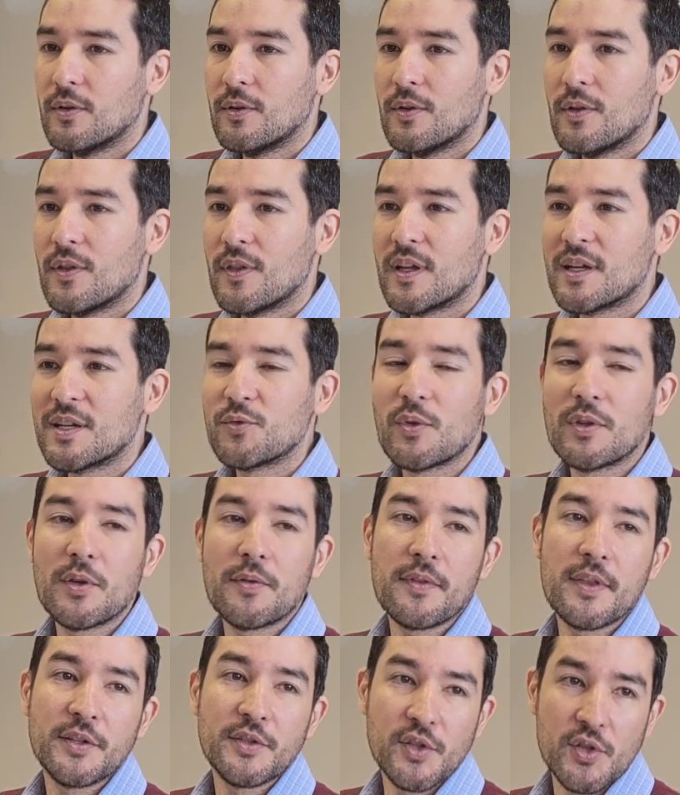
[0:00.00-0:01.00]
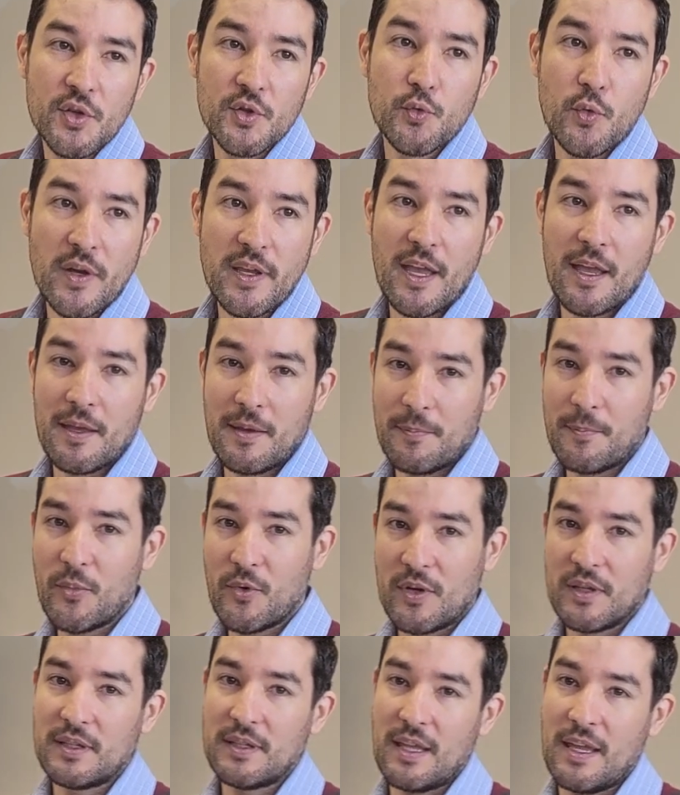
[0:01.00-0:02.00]
That is one of the reasons why I
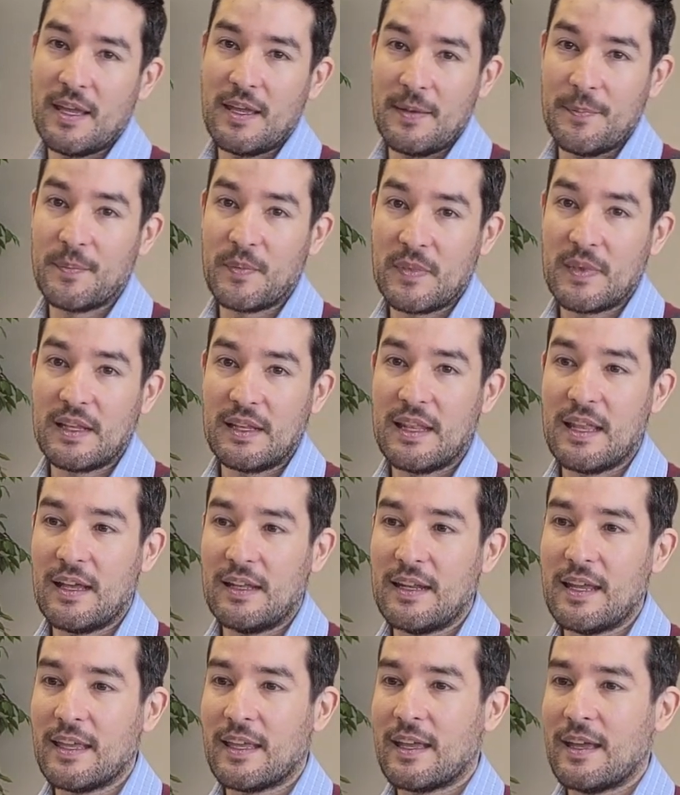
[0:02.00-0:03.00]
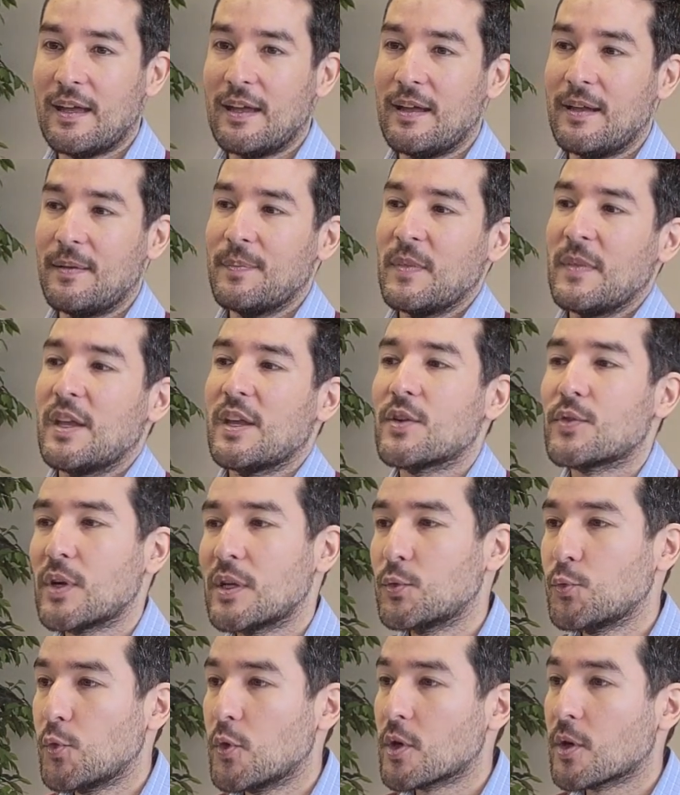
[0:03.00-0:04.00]
put it like a
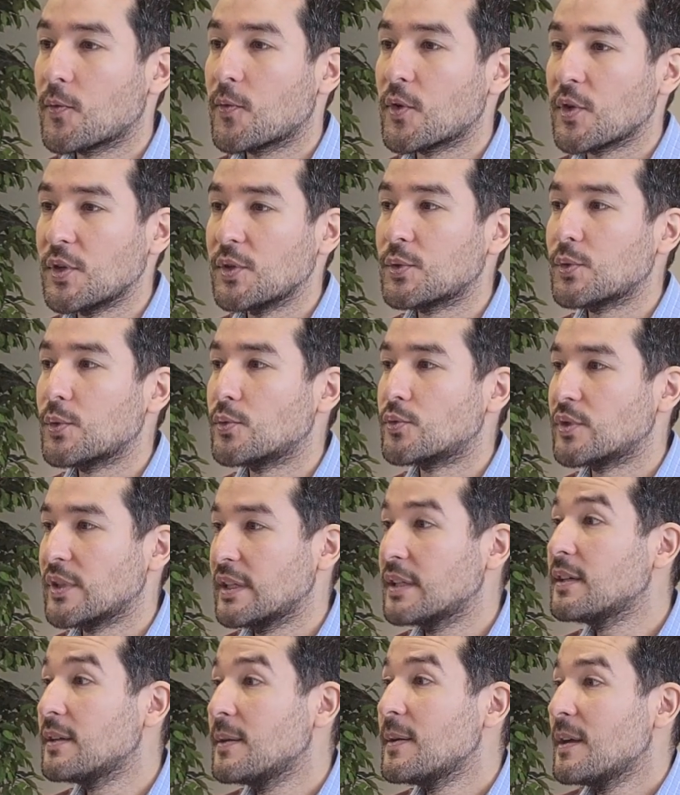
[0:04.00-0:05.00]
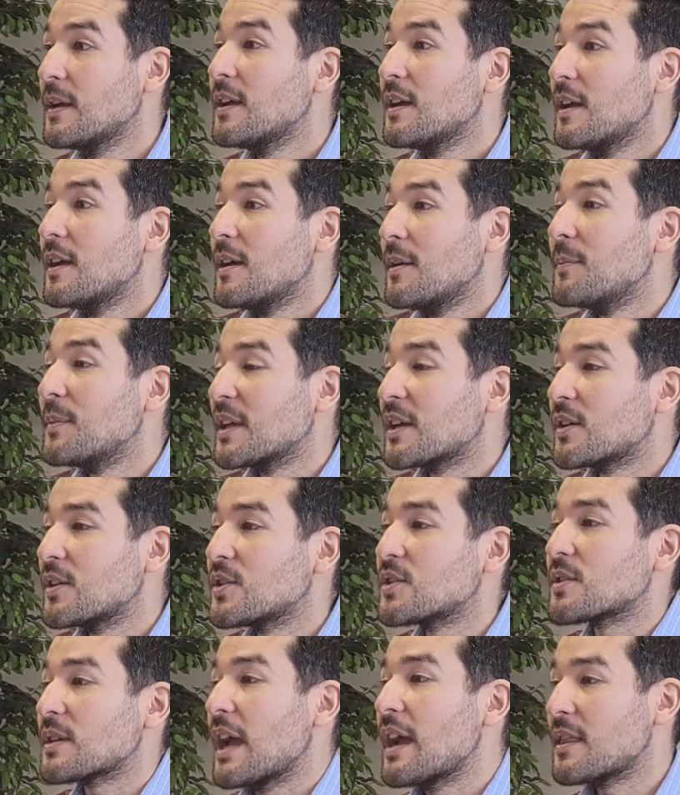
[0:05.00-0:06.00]
great work for you to read,
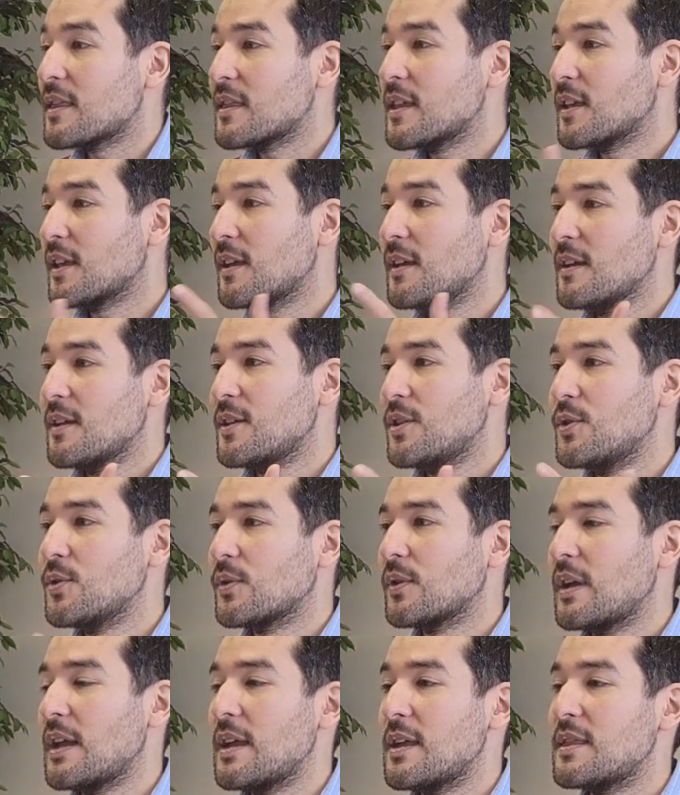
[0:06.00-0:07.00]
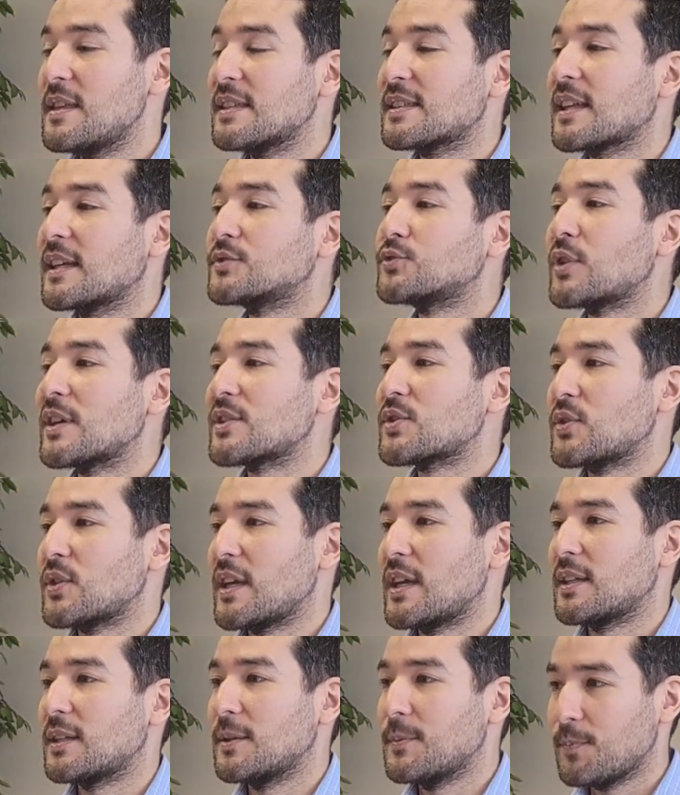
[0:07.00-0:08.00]
because I think this can
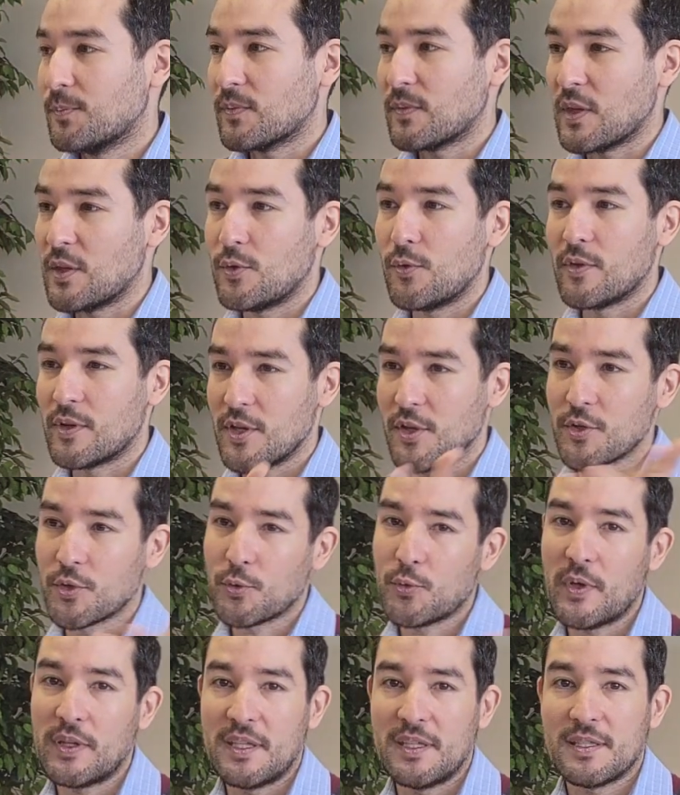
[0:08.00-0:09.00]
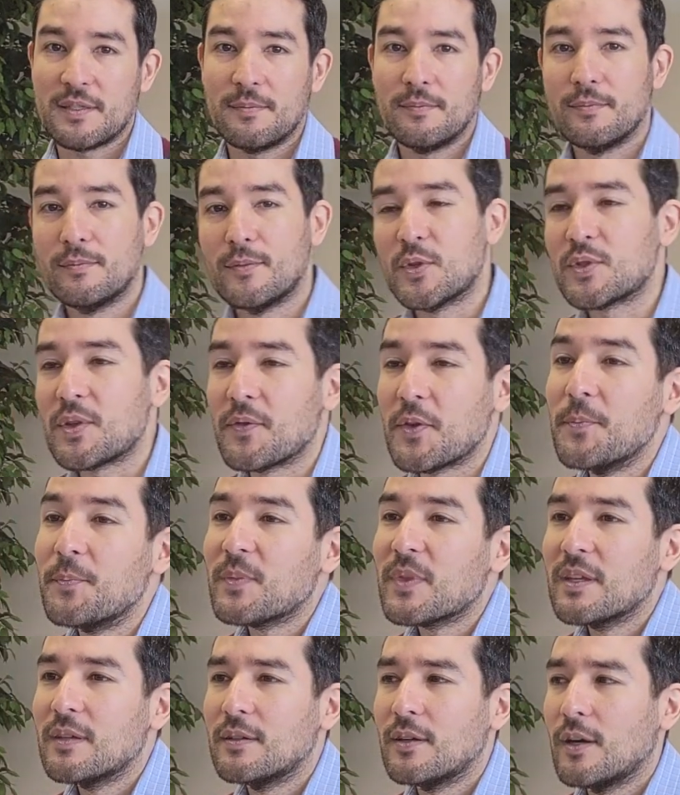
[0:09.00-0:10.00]
resonate. You're in your 20s, most of you,
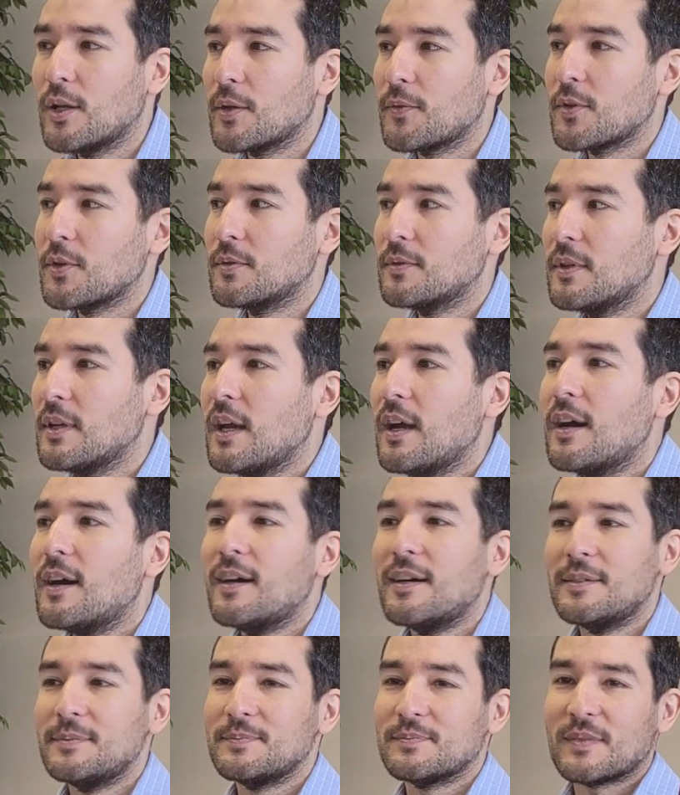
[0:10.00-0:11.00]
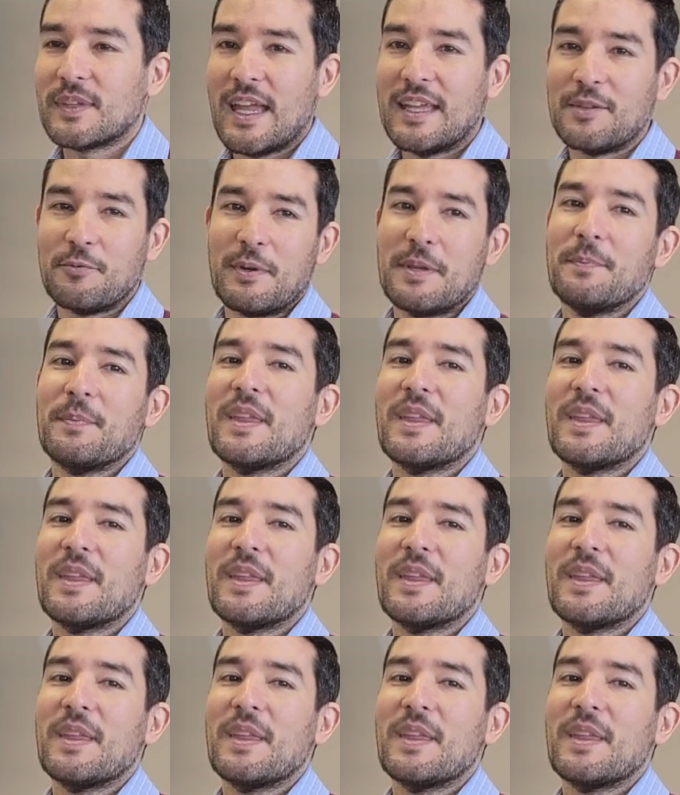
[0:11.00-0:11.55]
all of you. Anyway,